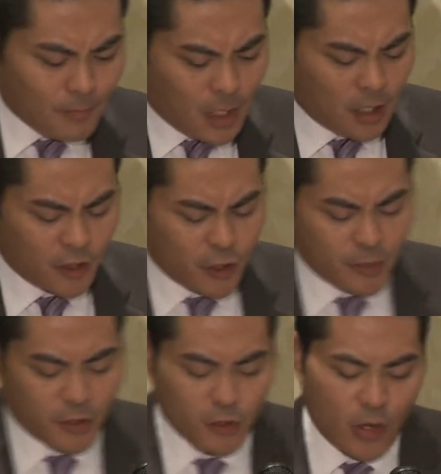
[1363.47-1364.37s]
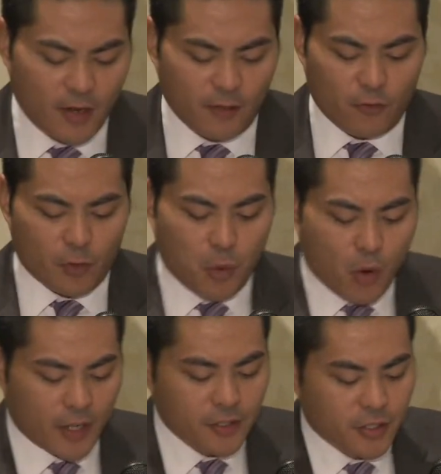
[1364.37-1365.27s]
2 out of the 4
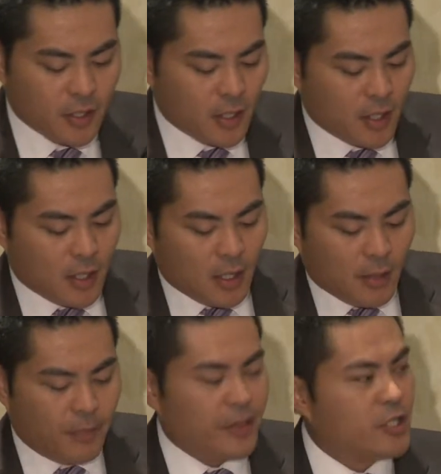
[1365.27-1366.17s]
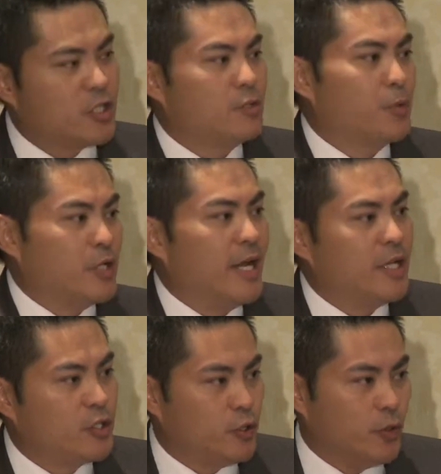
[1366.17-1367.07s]
points. But this is
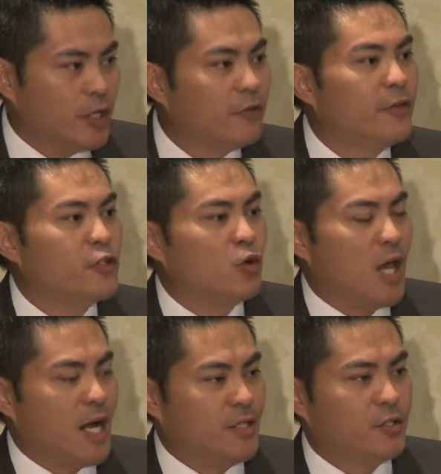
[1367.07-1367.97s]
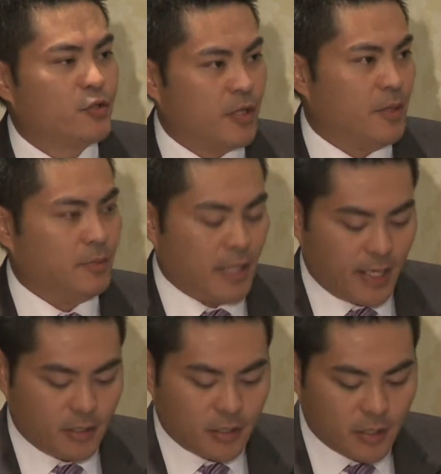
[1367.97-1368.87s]
pertaining to individualized treatment
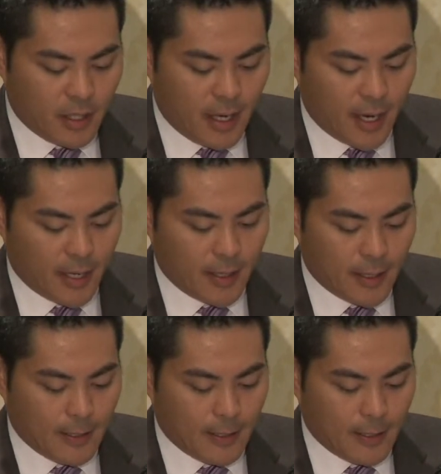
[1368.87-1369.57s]
plans and